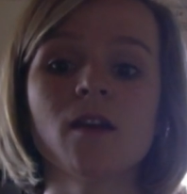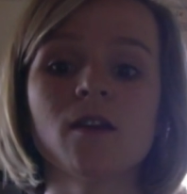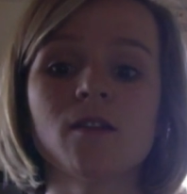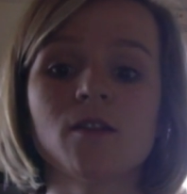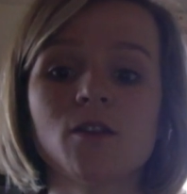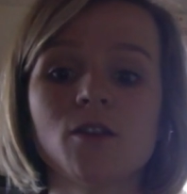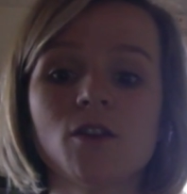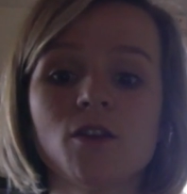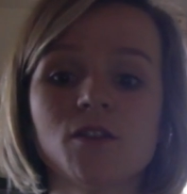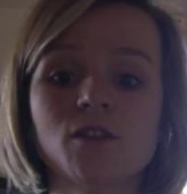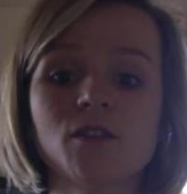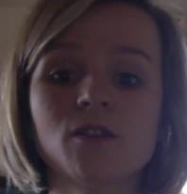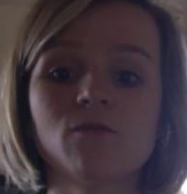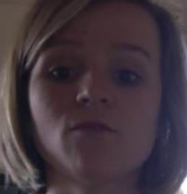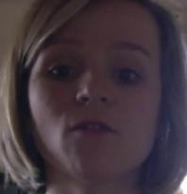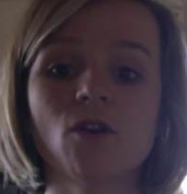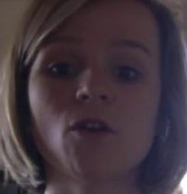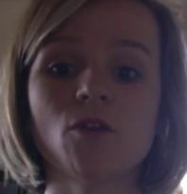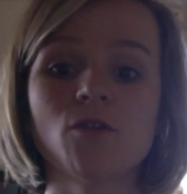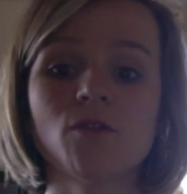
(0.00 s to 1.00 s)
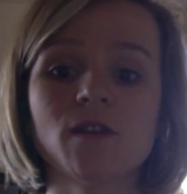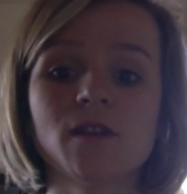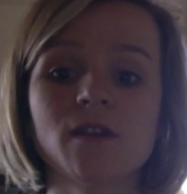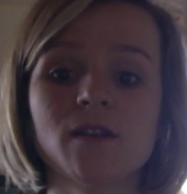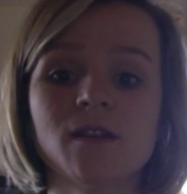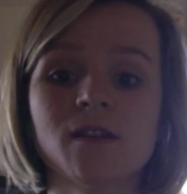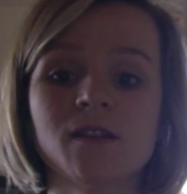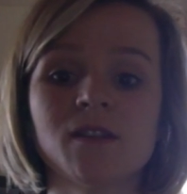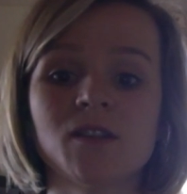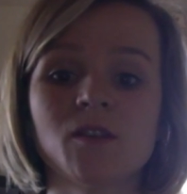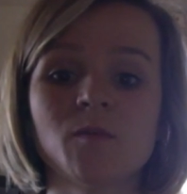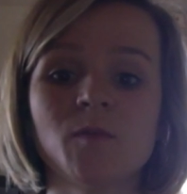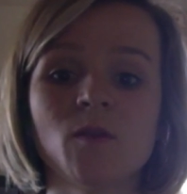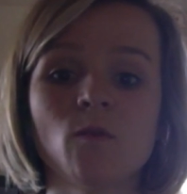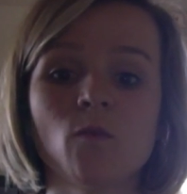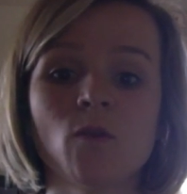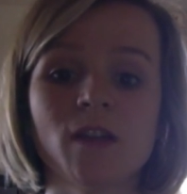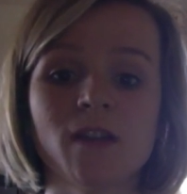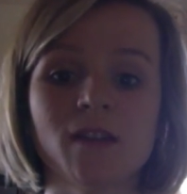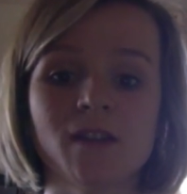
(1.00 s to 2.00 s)
The nurse's role is to be
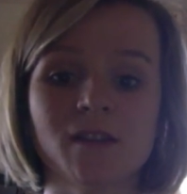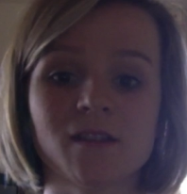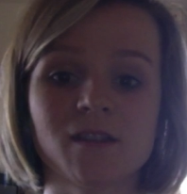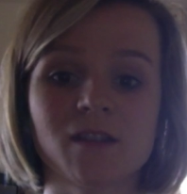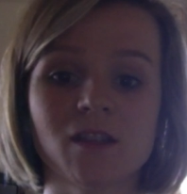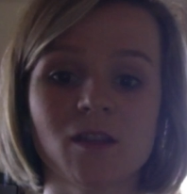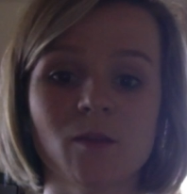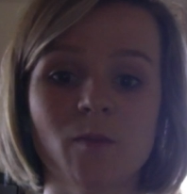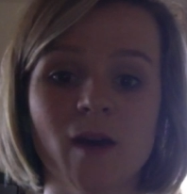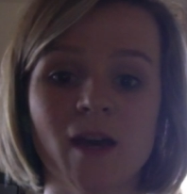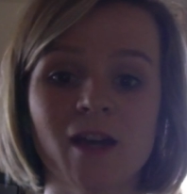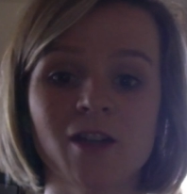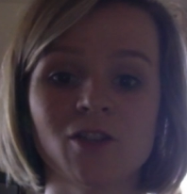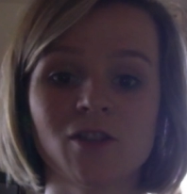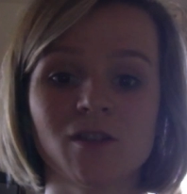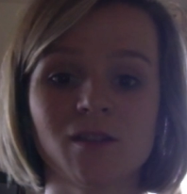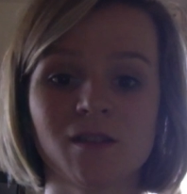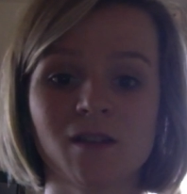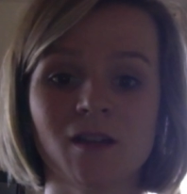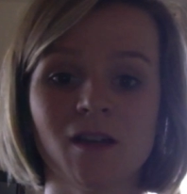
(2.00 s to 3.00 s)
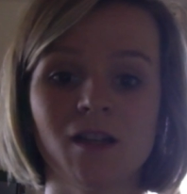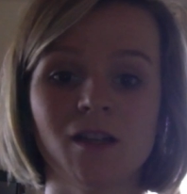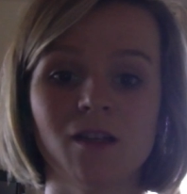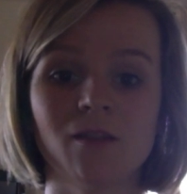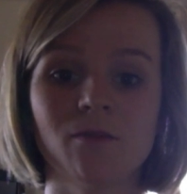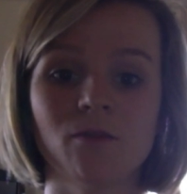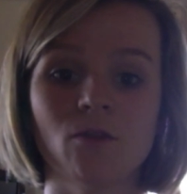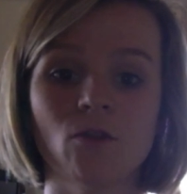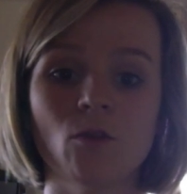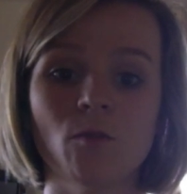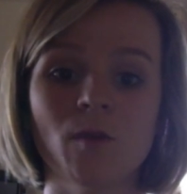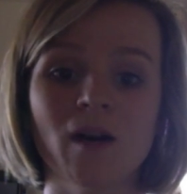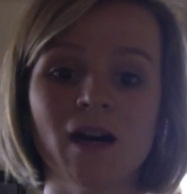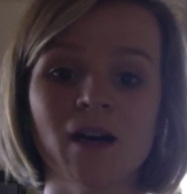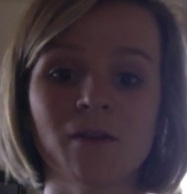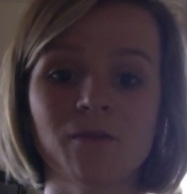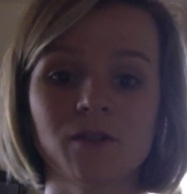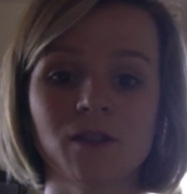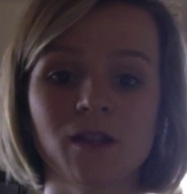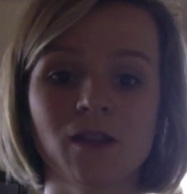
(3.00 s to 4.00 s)
witness to the patient signing the form
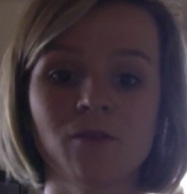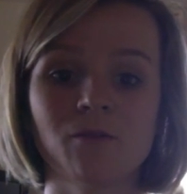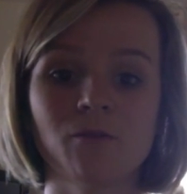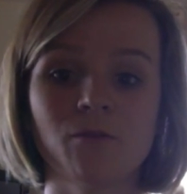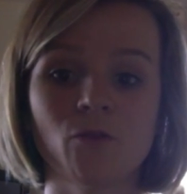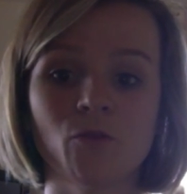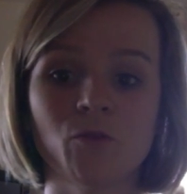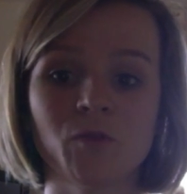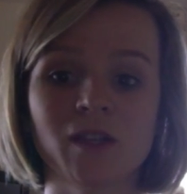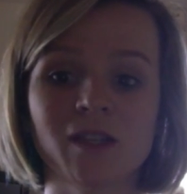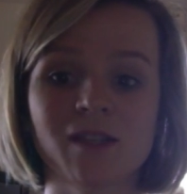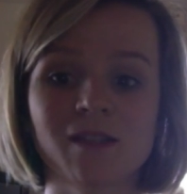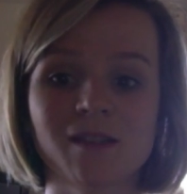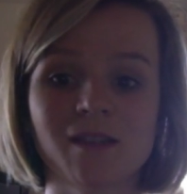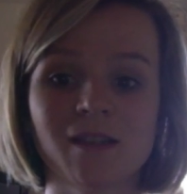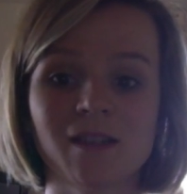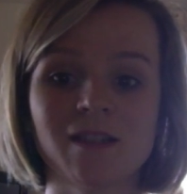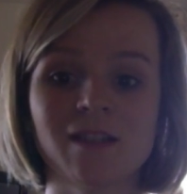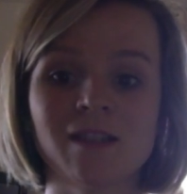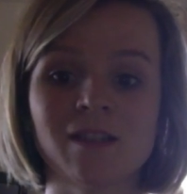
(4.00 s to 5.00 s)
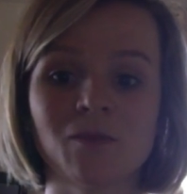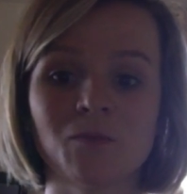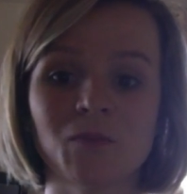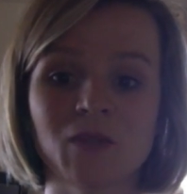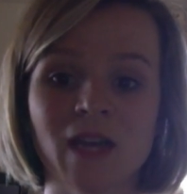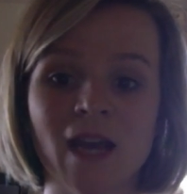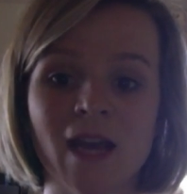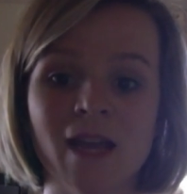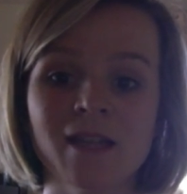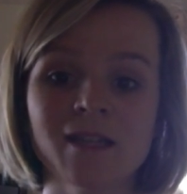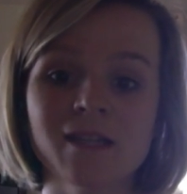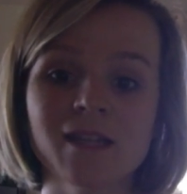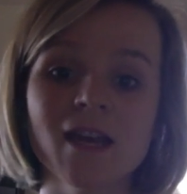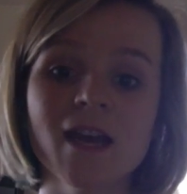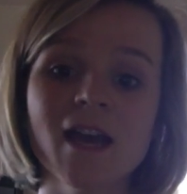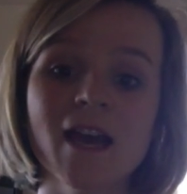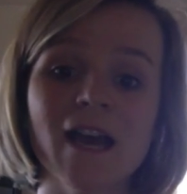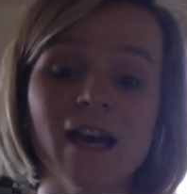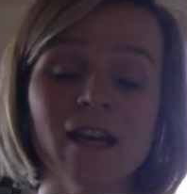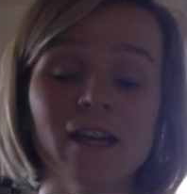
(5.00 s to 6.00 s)
after informed consent is obtained
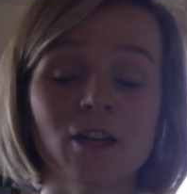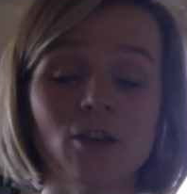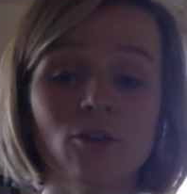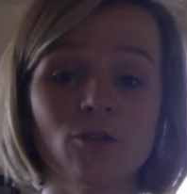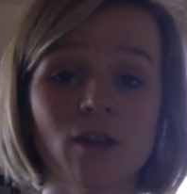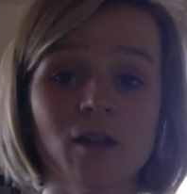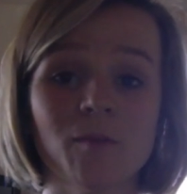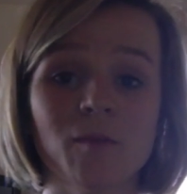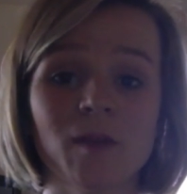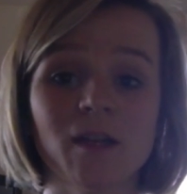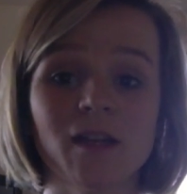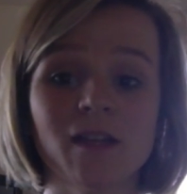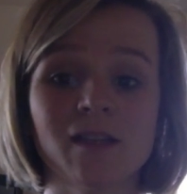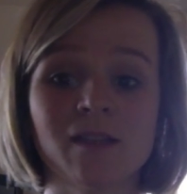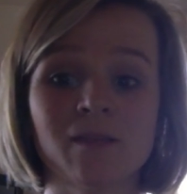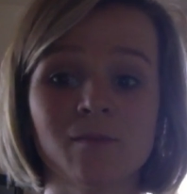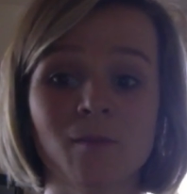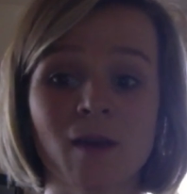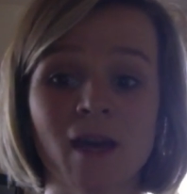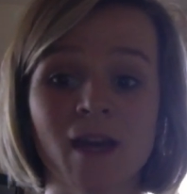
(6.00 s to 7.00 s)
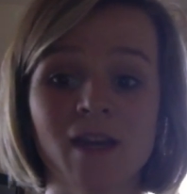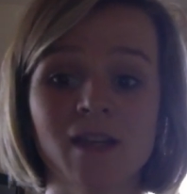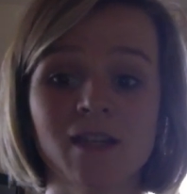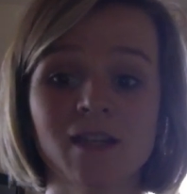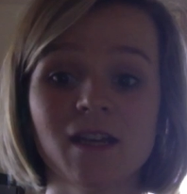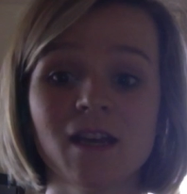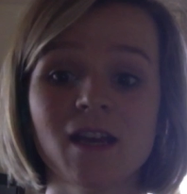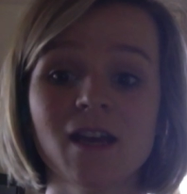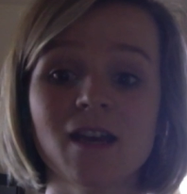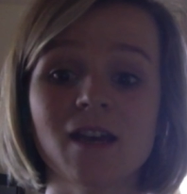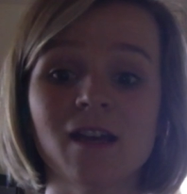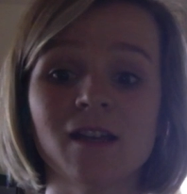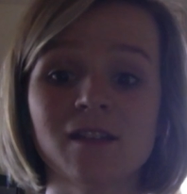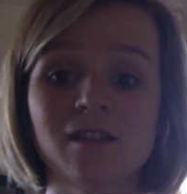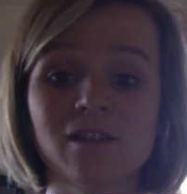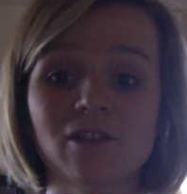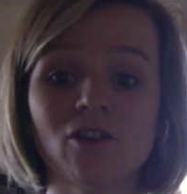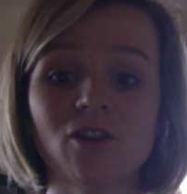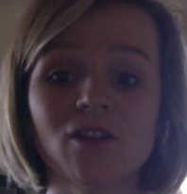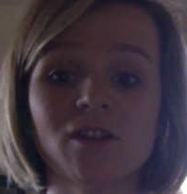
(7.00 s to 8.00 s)
and agreement is made. It's
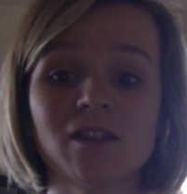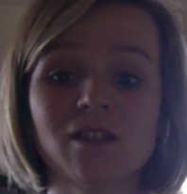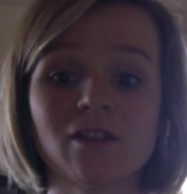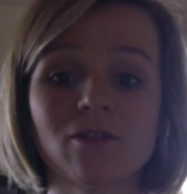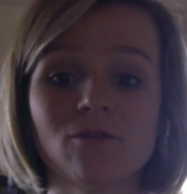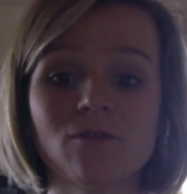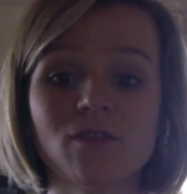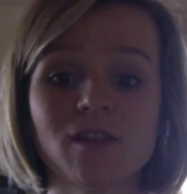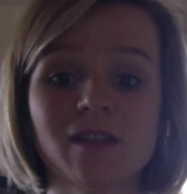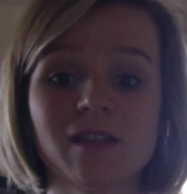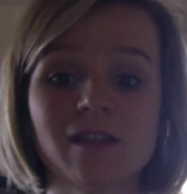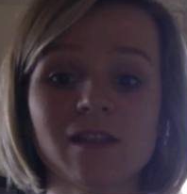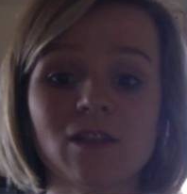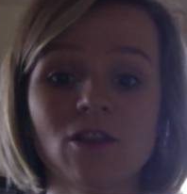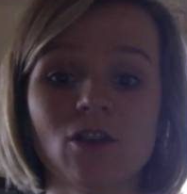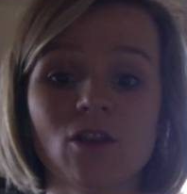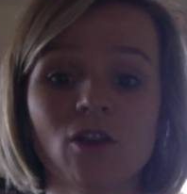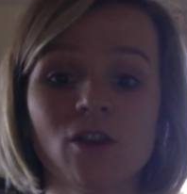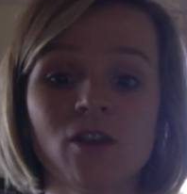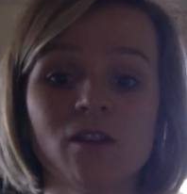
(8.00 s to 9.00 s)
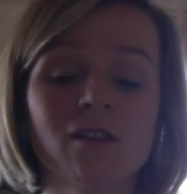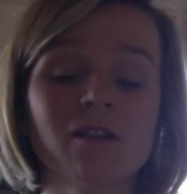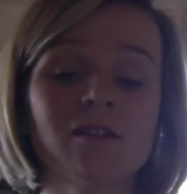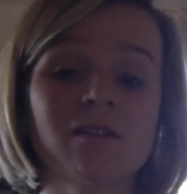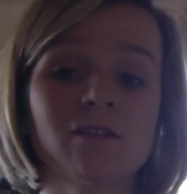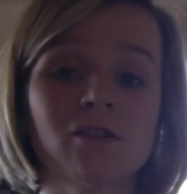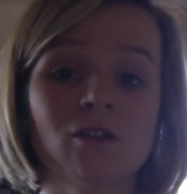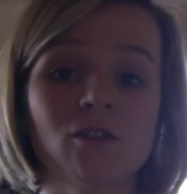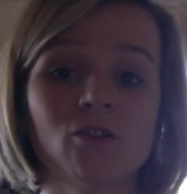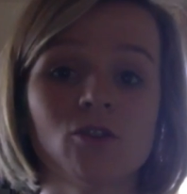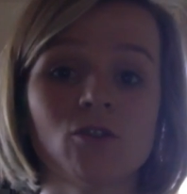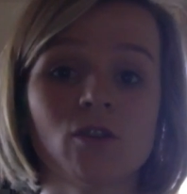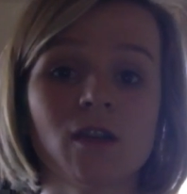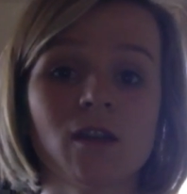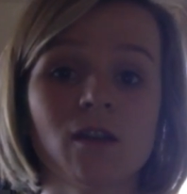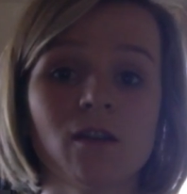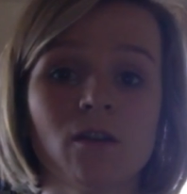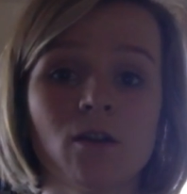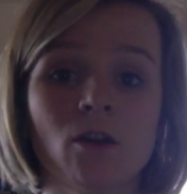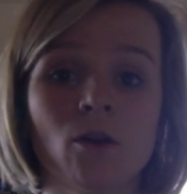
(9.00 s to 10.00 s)
not until this has occurred that surgery
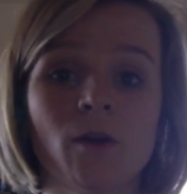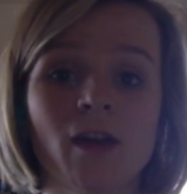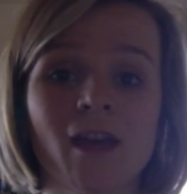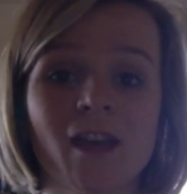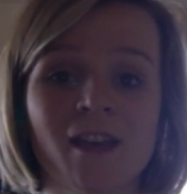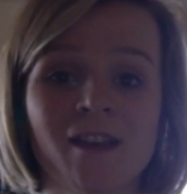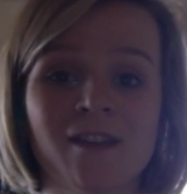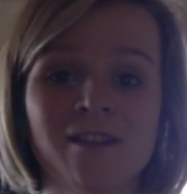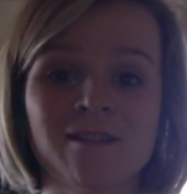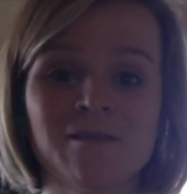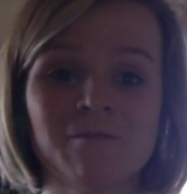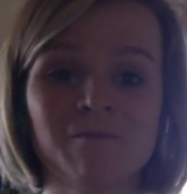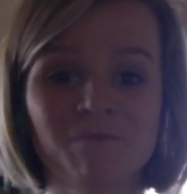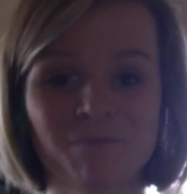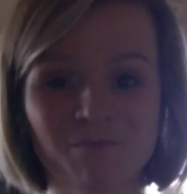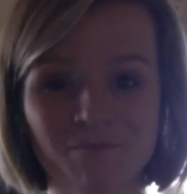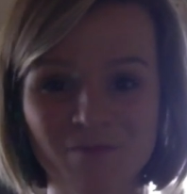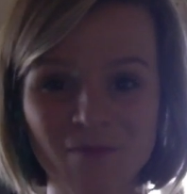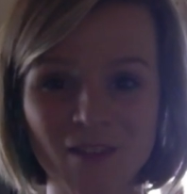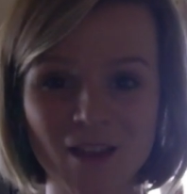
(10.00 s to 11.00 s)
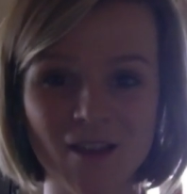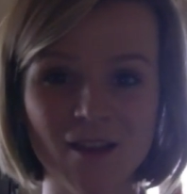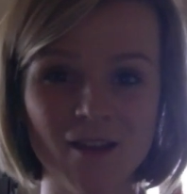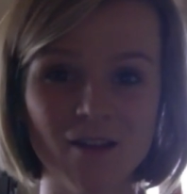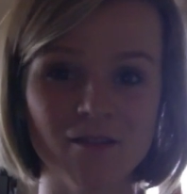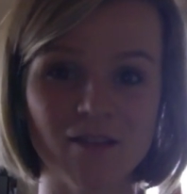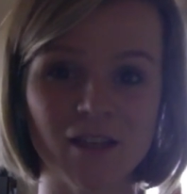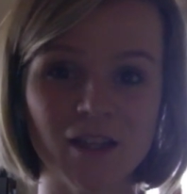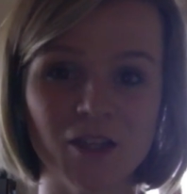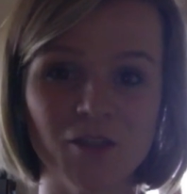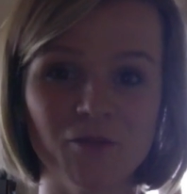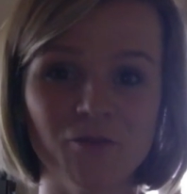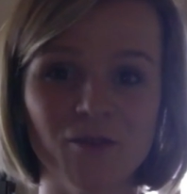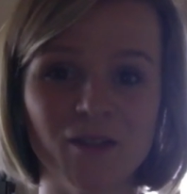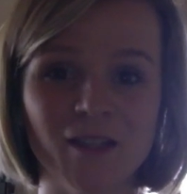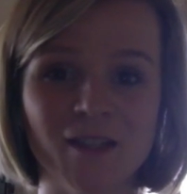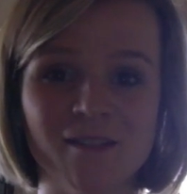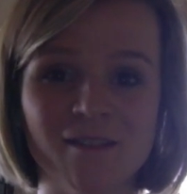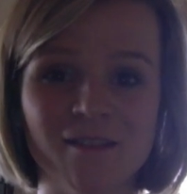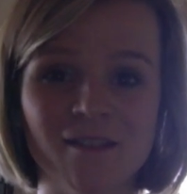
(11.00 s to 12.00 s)
can go ahead. Thank you for
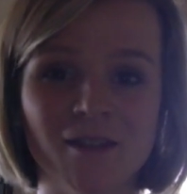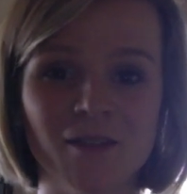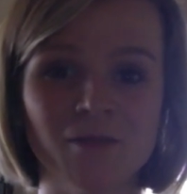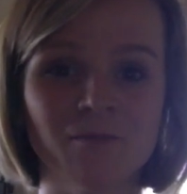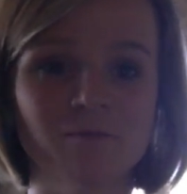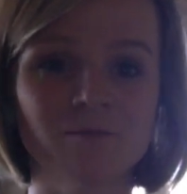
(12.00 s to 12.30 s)
listening.